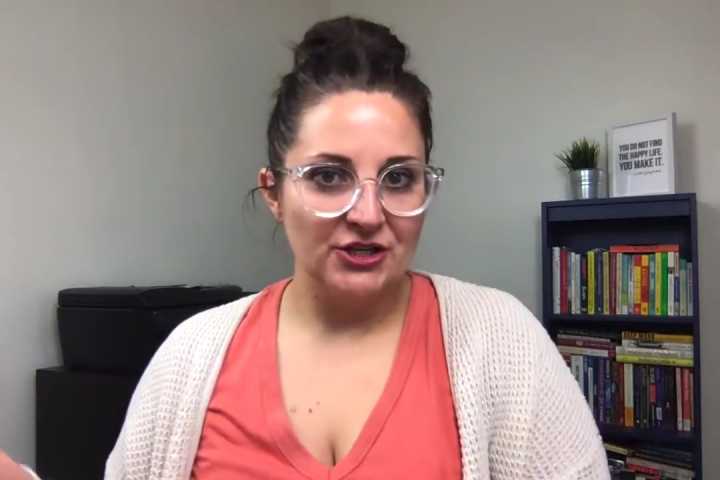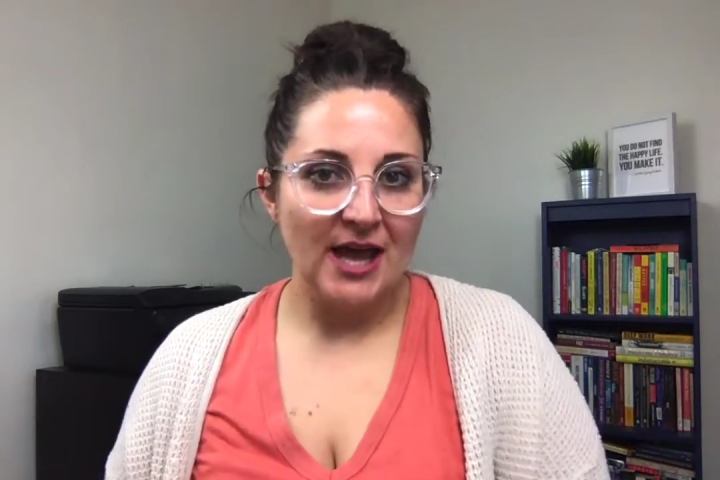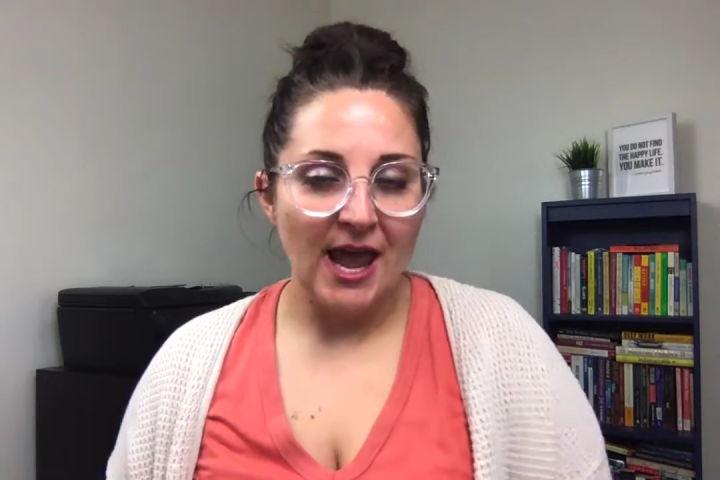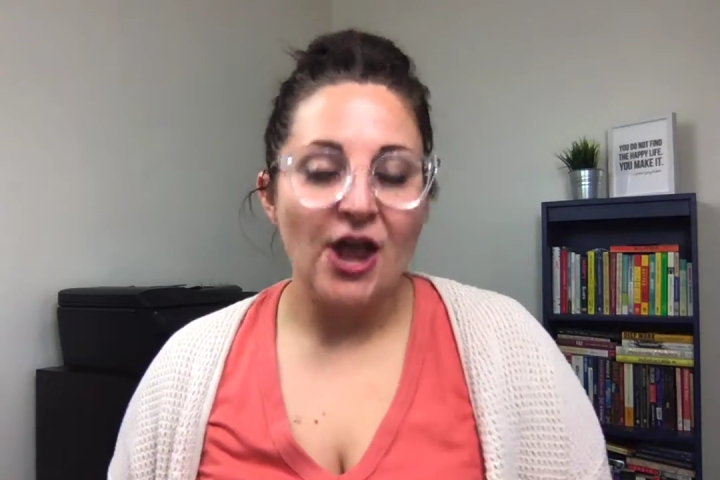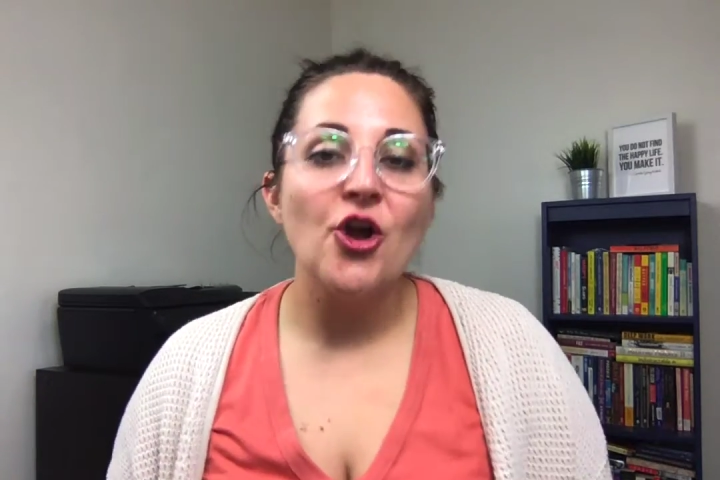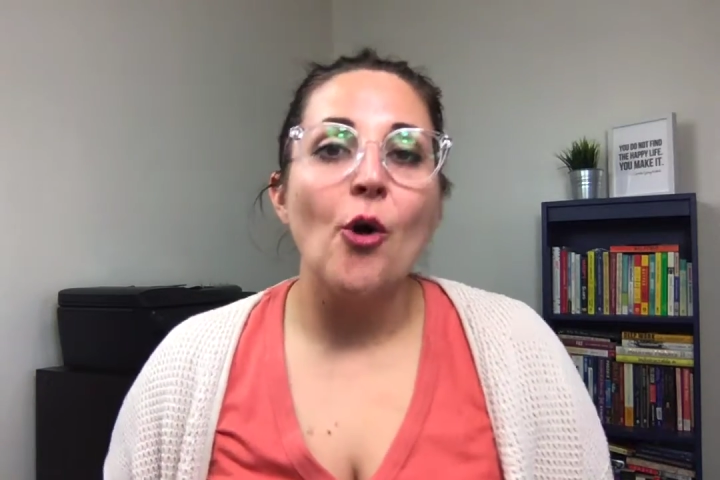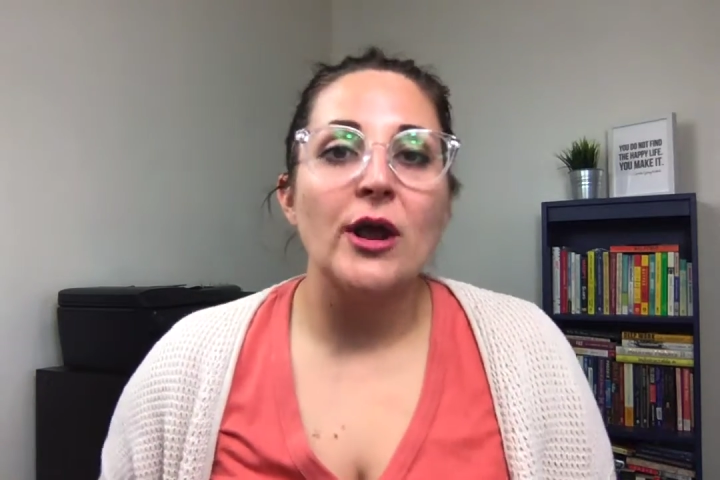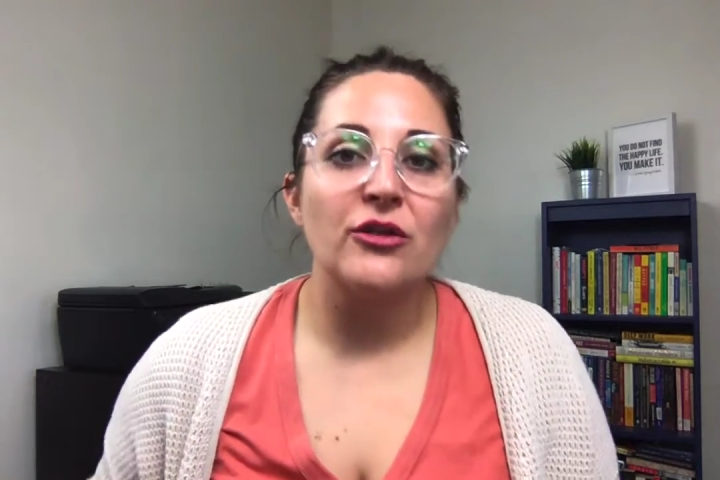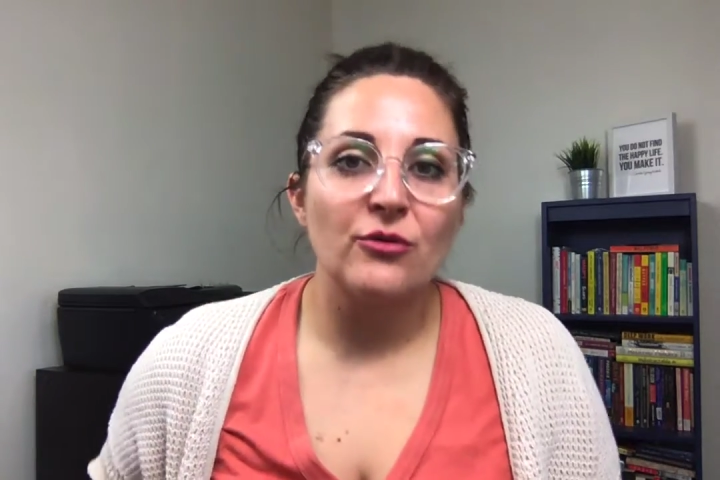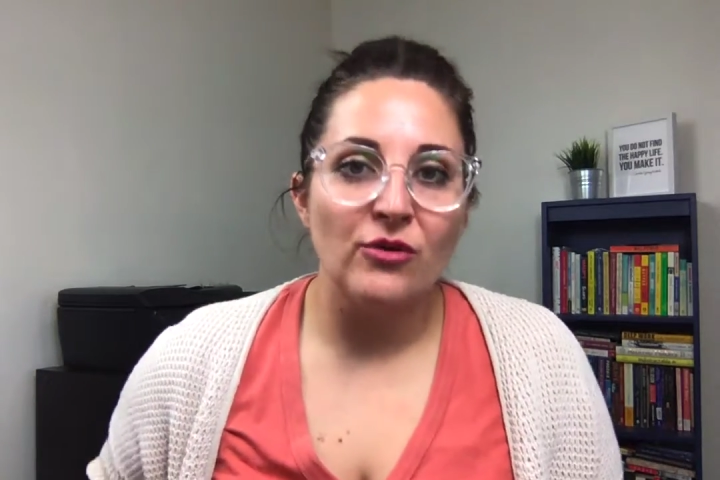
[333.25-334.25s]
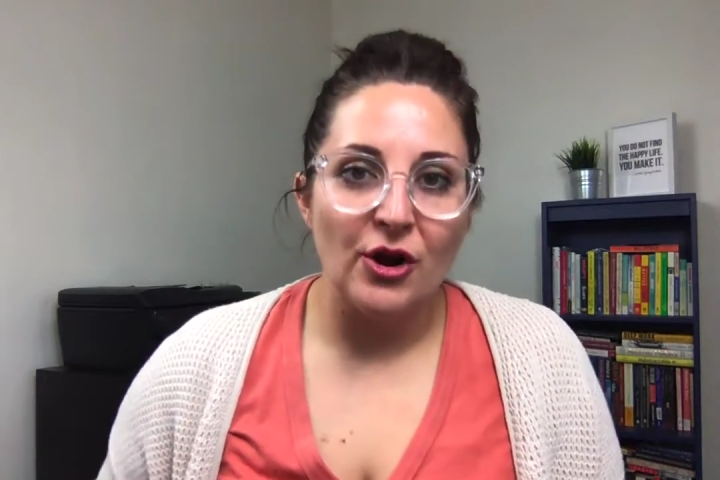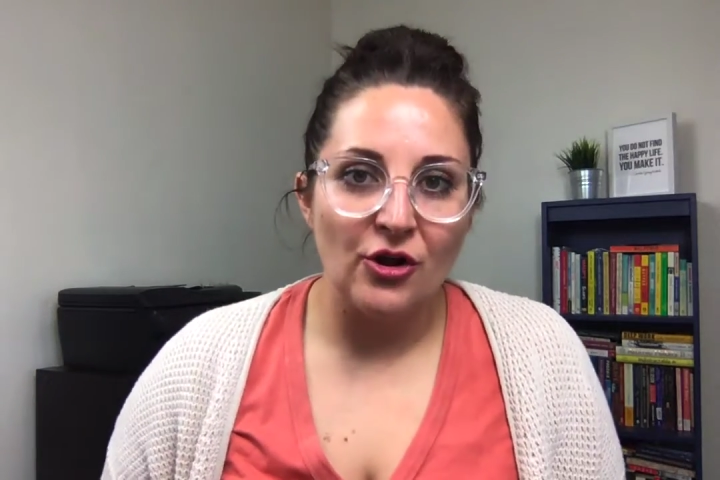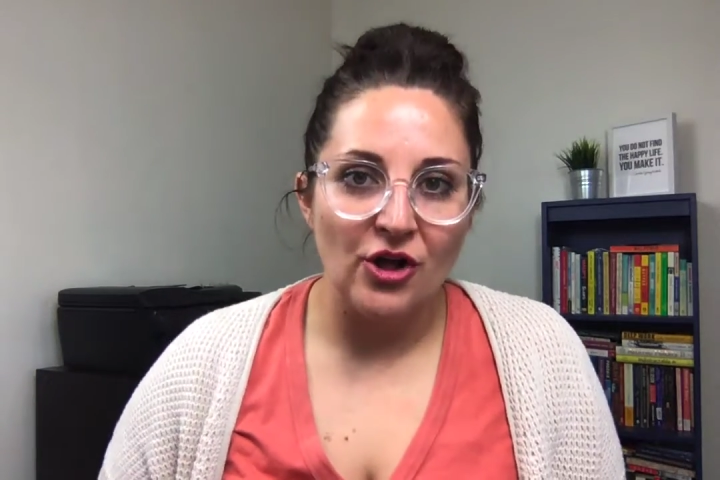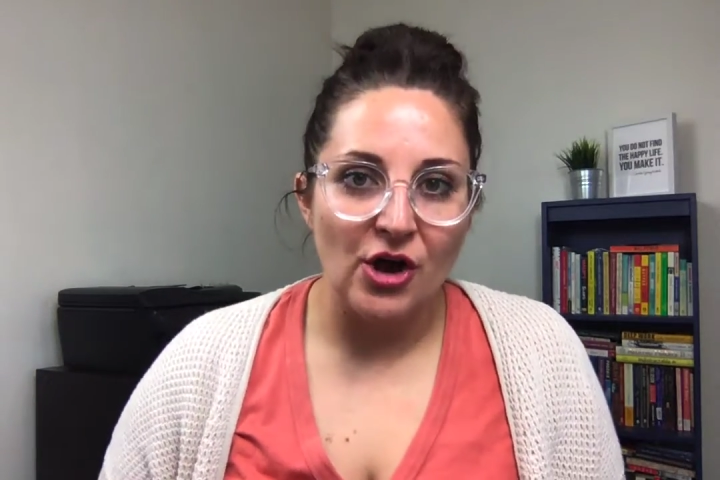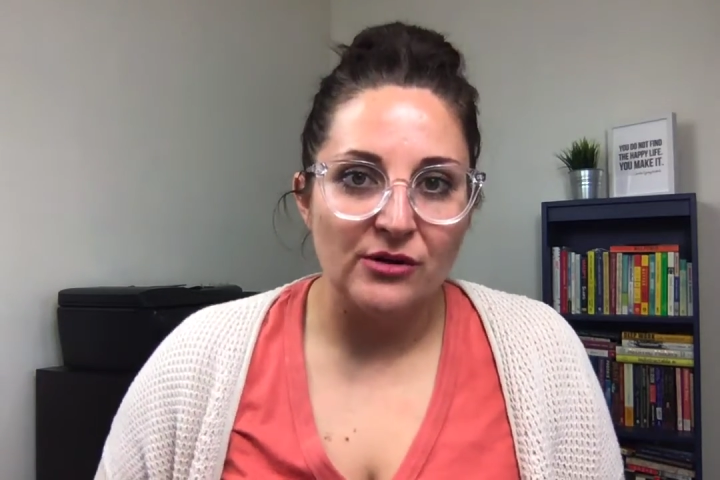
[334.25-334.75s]
day, going through their
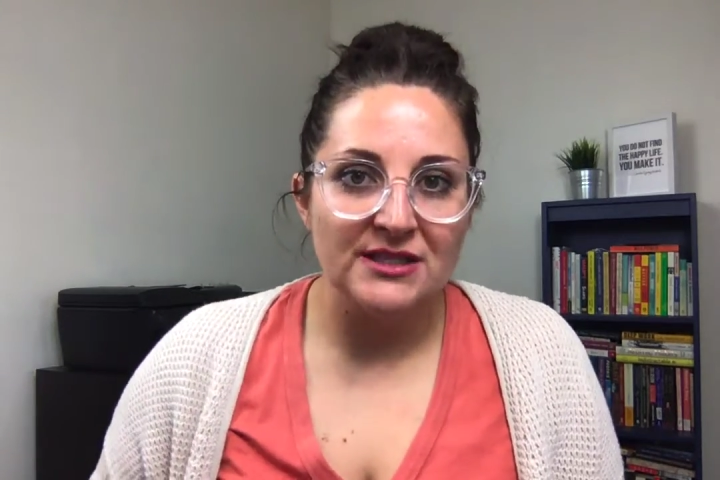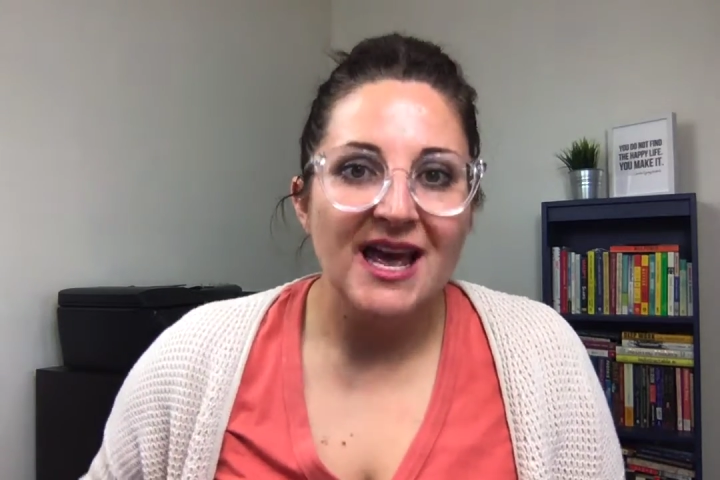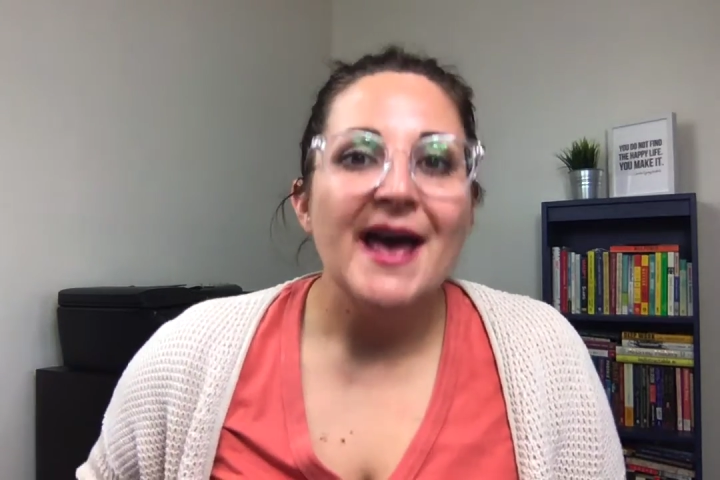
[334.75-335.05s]
clothes.